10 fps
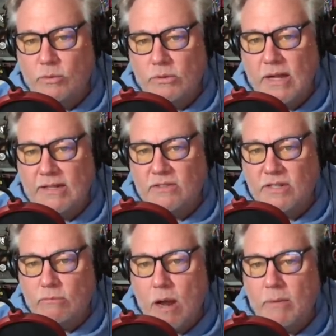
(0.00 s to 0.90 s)
who would like to
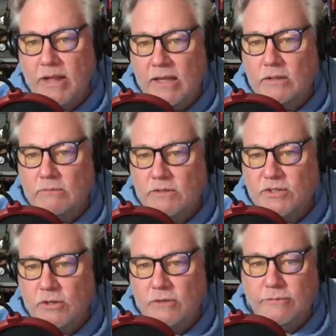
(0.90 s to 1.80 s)
see Robert Englund
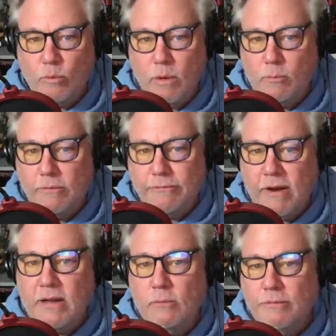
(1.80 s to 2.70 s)
return for one more
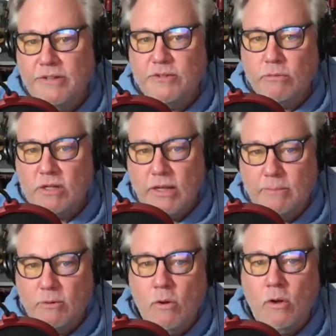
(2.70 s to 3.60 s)
Freddy movie to
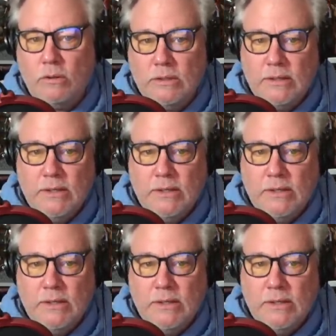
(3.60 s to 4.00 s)
reclaim the role.